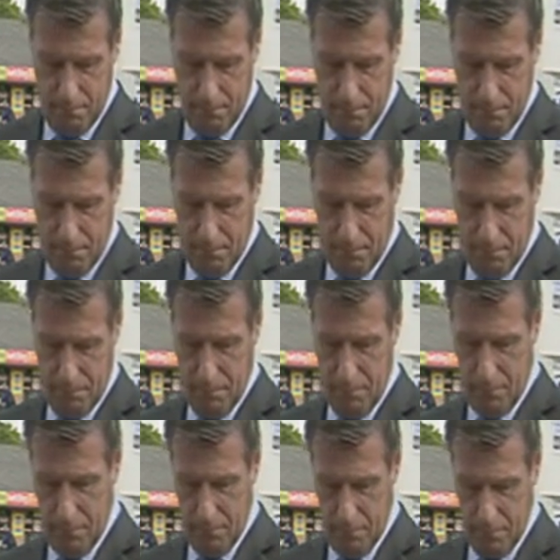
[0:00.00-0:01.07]

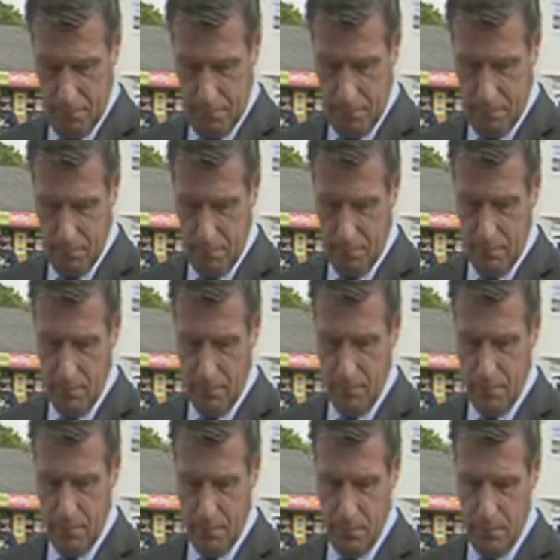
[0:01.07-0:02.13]

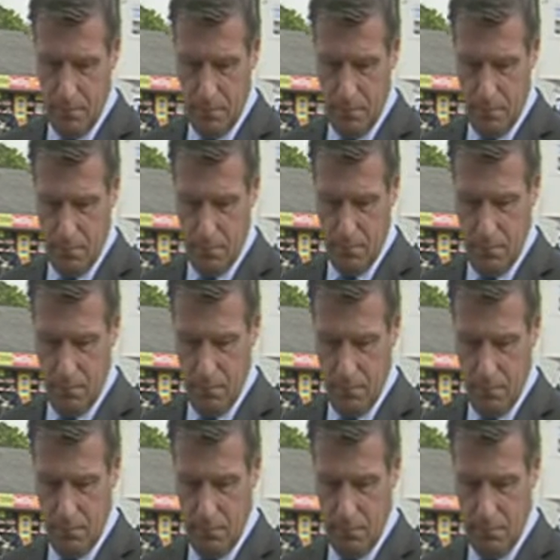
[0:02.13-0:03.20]

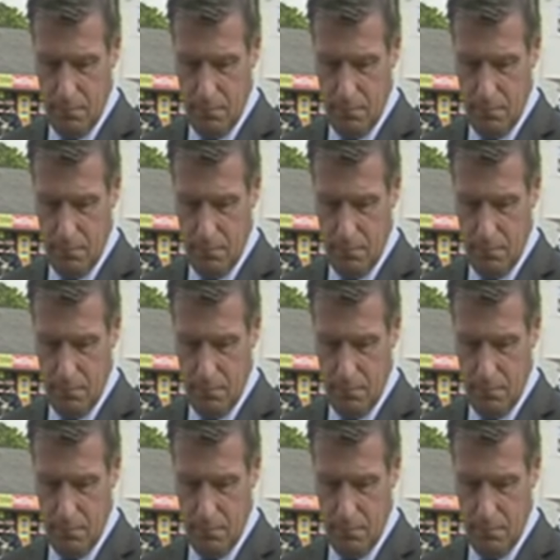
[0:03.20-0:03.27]
The person shown says nothing.